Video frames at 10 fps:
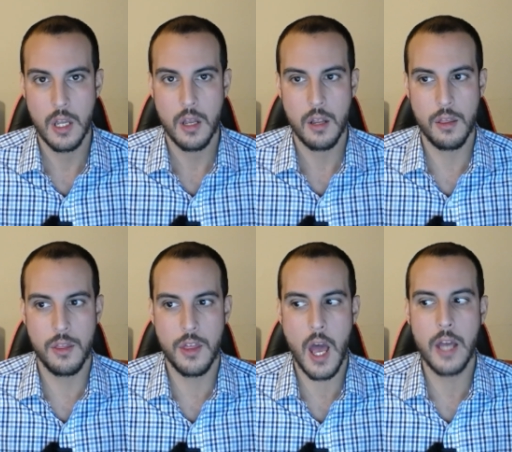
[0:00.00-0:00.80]

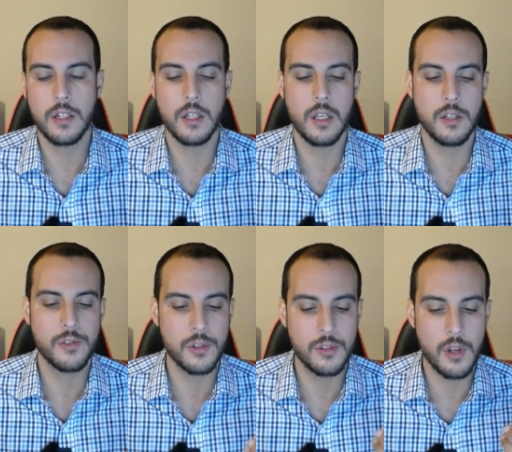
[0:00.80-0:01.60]
That is
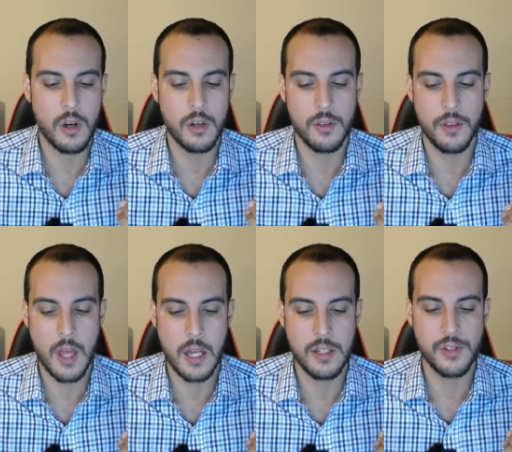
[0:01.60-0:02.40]
a dog
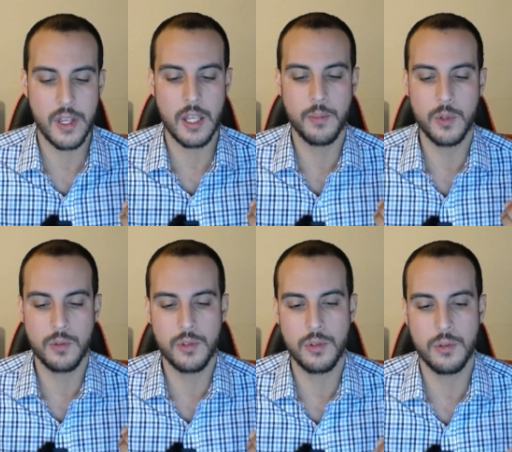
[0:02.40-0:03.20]
that is able
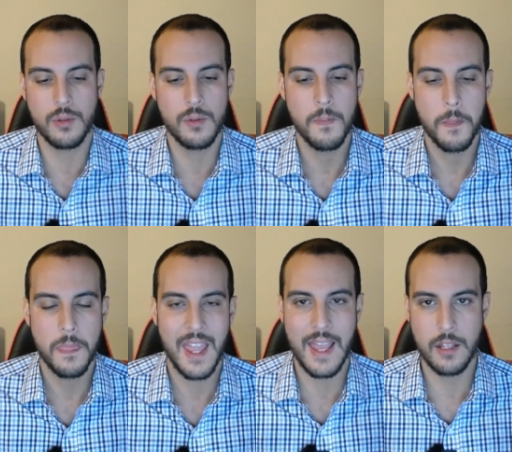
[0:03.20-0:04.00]
to
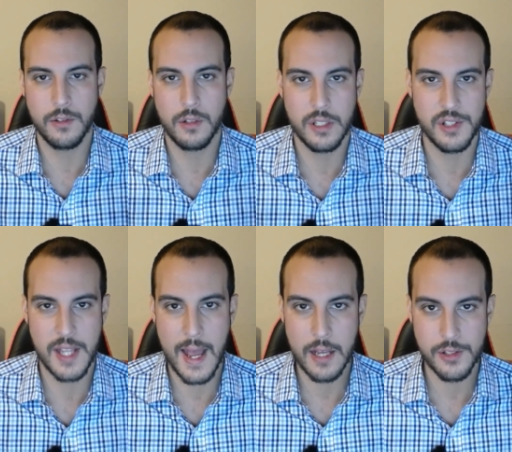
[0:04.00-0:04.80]
handle his
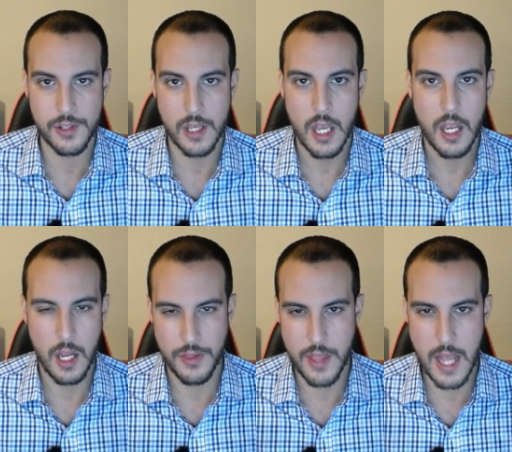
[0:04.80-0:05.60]
task,
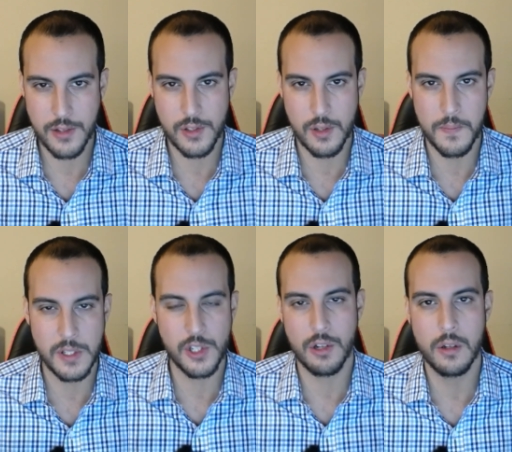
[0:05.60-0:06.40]
and that's the
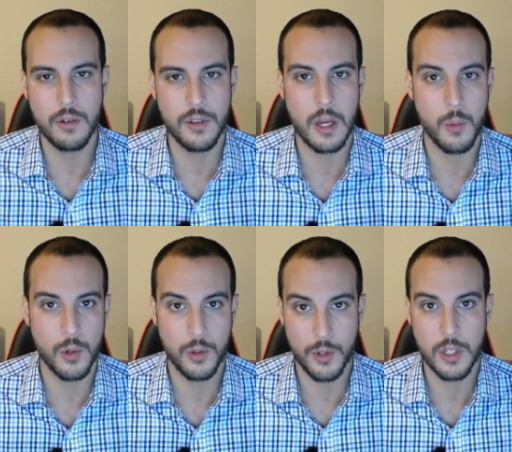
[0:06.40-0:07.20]
material that we're
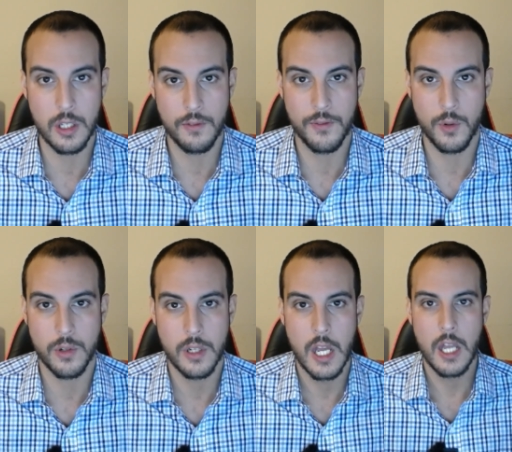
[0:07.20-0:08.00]
looking for.
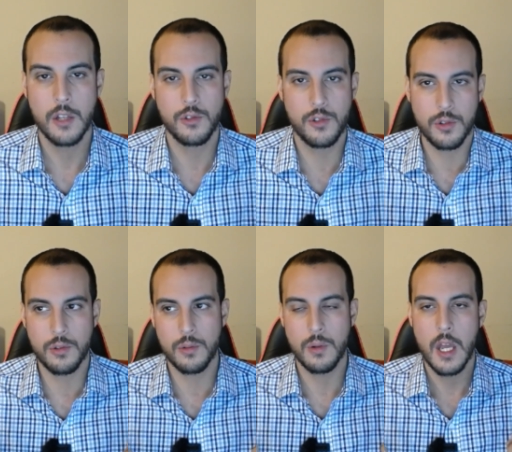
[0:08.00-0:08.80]
So